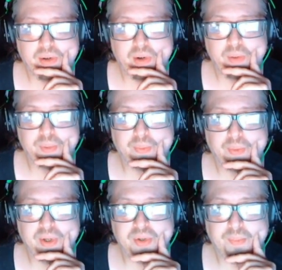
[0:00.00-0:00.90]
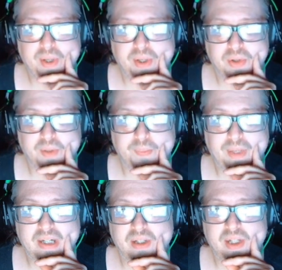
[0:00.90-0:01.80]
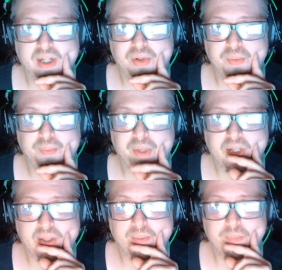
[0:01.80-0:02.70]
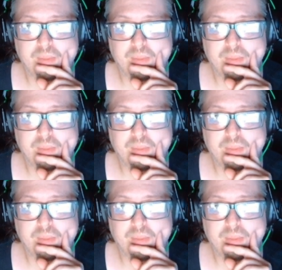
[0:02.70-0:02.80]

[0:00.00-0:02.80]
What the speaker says: open reagent pouch automatically as you pick them